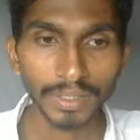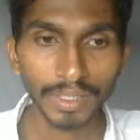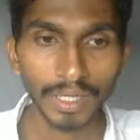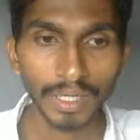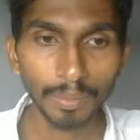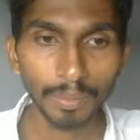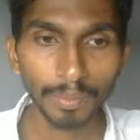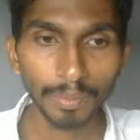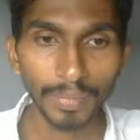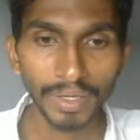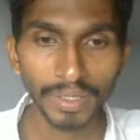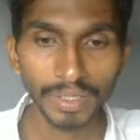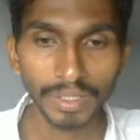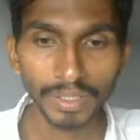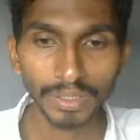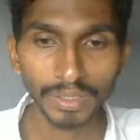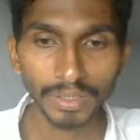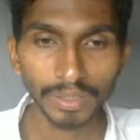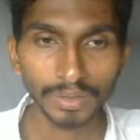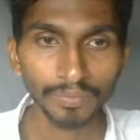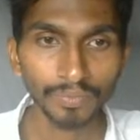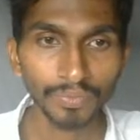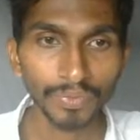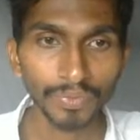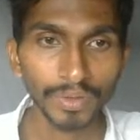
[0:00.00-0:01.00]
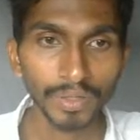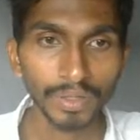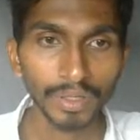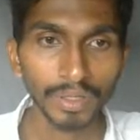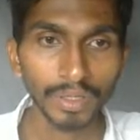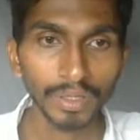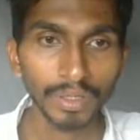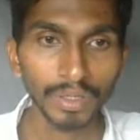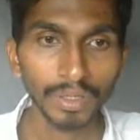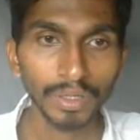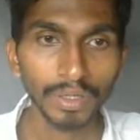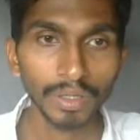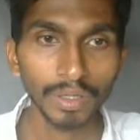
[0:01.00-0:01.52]
Come back here,
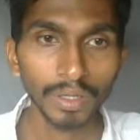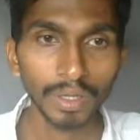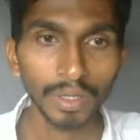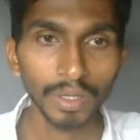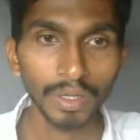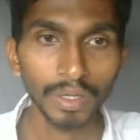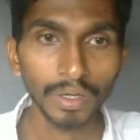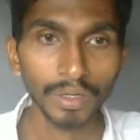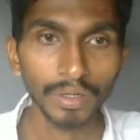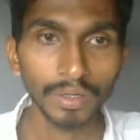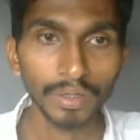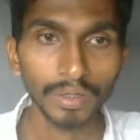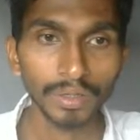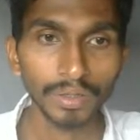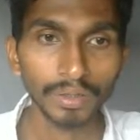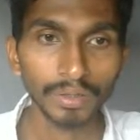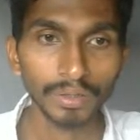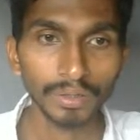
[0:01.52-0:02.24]
and